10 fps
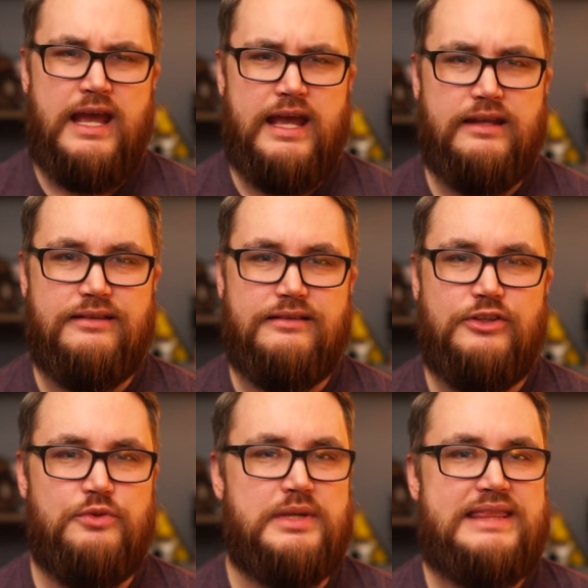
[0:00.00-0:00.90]
And
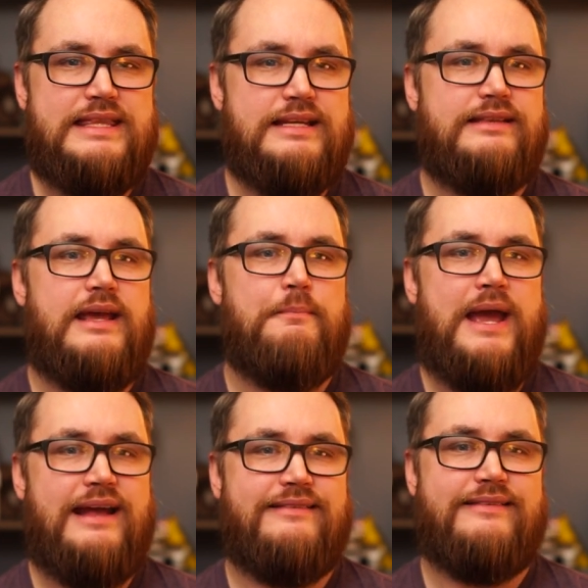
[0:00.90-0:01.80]
you would think that
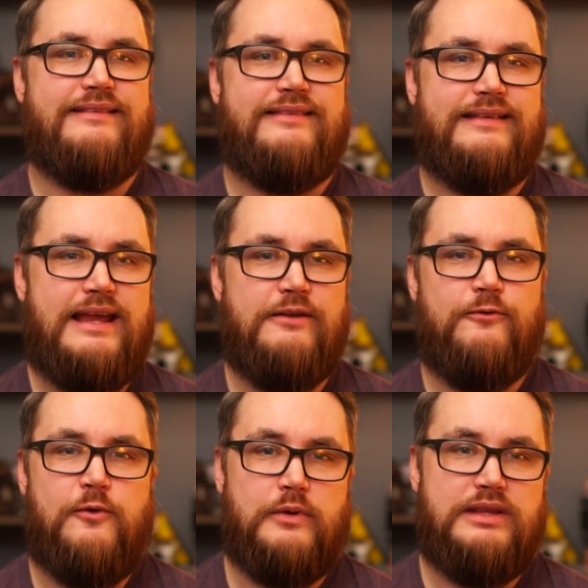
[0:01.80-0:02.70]
Pat's disdain
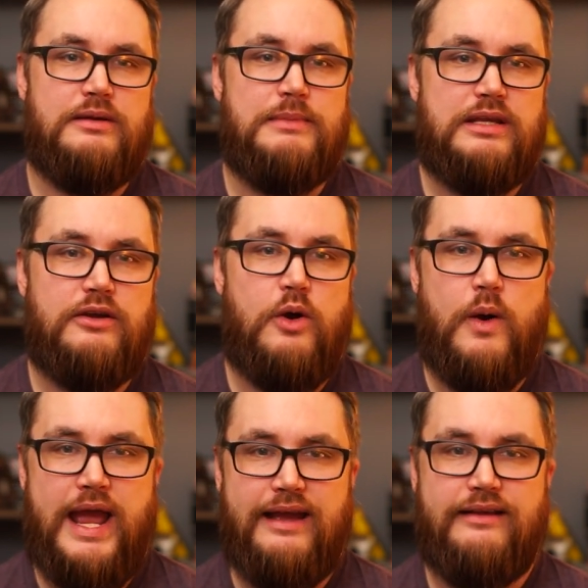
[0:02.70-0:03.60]
for the
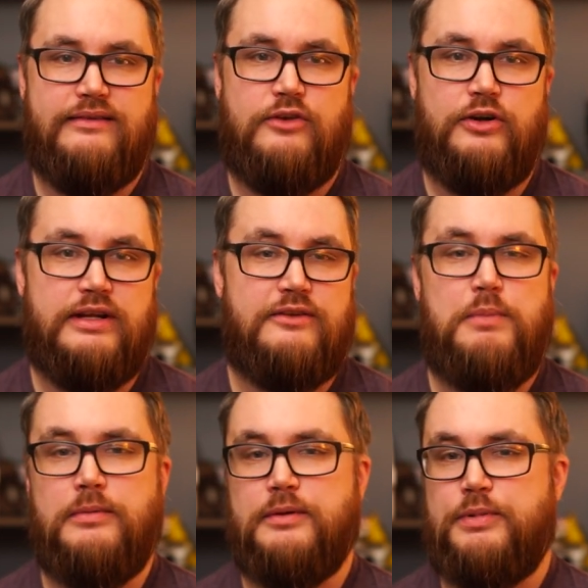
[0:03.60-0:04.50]
Amico has hurt its
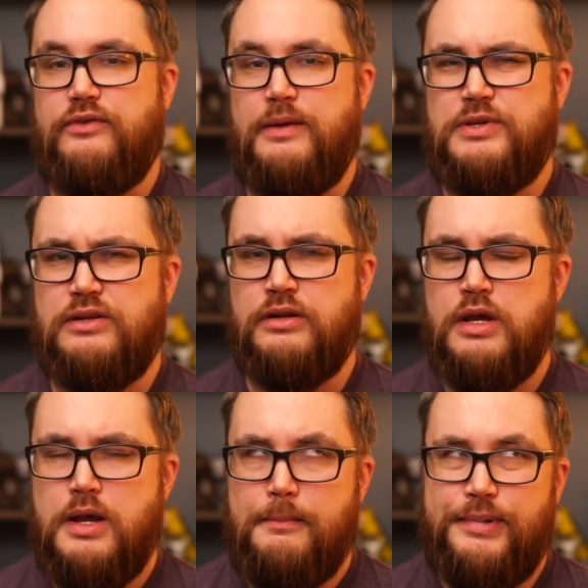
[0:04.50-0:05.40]
public perception,
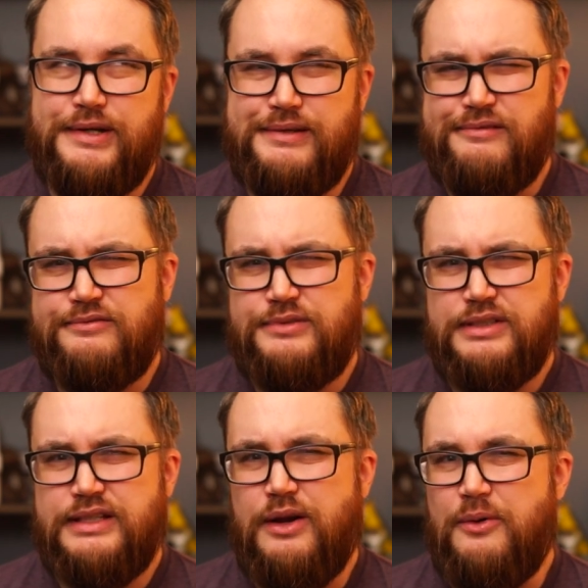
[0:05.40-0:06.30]
but
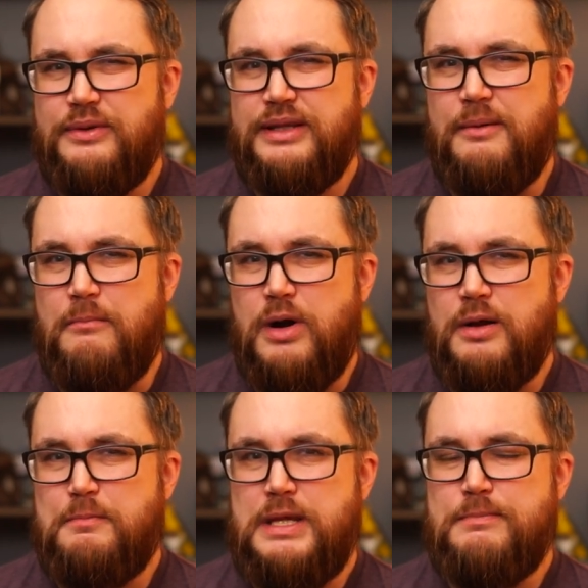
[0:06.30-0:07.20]
really only
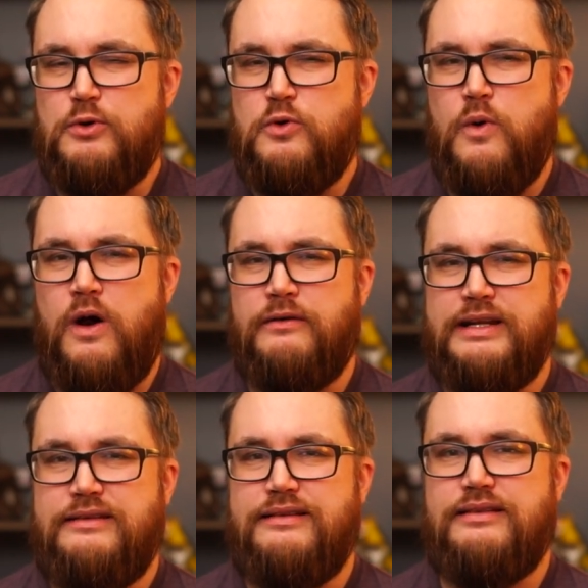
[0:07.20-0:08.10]
among people who
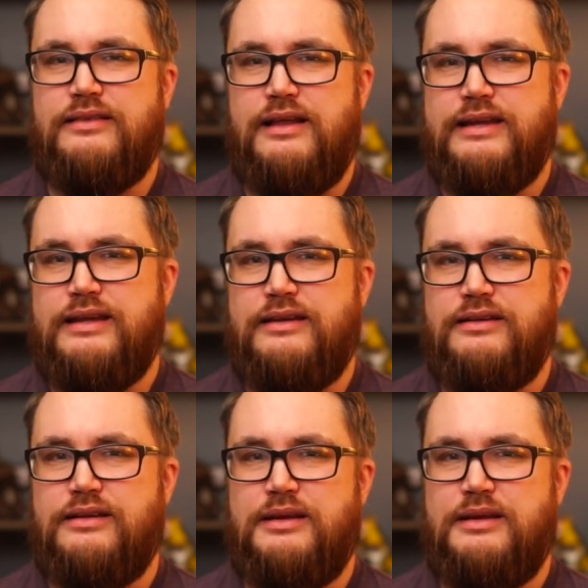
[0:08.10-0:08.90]
already didn't like it.